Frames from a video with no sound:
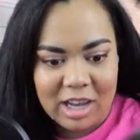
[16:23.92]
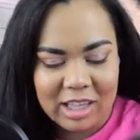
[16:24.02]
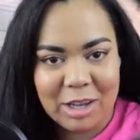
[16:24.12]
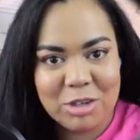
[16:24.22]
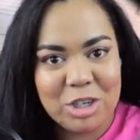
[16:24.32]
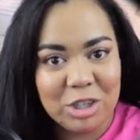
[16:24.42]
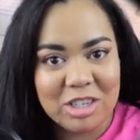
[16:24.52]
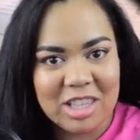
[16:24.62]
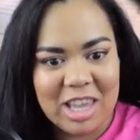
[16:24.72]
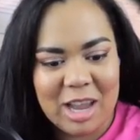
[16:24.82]
I like how she
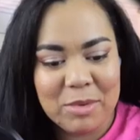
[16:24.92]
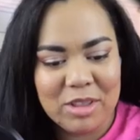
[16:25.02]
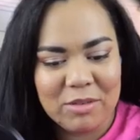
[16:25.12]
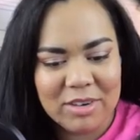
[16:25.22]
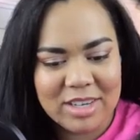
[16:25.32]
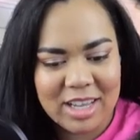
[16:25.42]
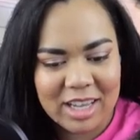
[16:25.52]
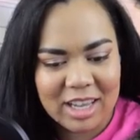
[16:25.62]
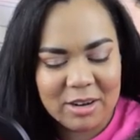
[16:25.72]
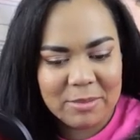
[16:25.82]
looked at the camera there for a
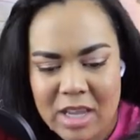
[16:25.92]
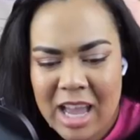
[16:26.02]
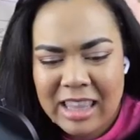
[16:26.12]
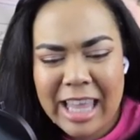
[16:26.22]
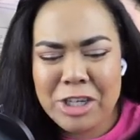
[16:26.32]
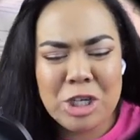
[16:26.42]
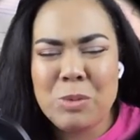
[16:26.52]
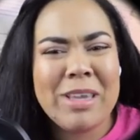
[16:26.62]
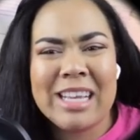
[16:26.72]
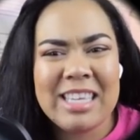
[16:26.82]
second. Like,
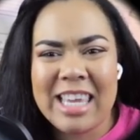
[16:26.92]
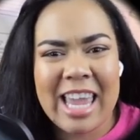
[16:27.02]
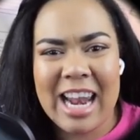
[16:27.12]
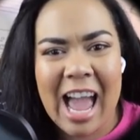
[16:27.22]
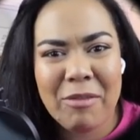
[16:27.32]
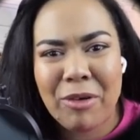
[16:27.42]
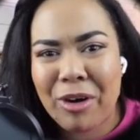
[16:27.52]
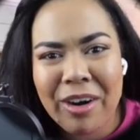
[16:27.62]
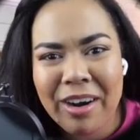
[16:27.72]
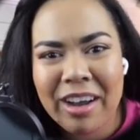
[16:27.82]
just because he can't have
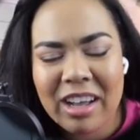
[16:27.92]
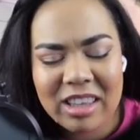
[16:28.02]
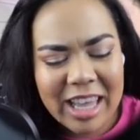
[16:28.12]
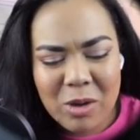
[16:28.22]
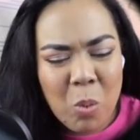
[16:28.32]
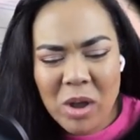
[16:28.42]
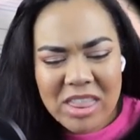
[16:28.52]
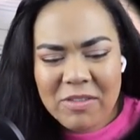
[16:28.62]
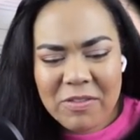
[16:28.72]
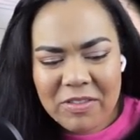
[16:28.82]
her? Like,
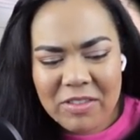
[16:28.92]
what the.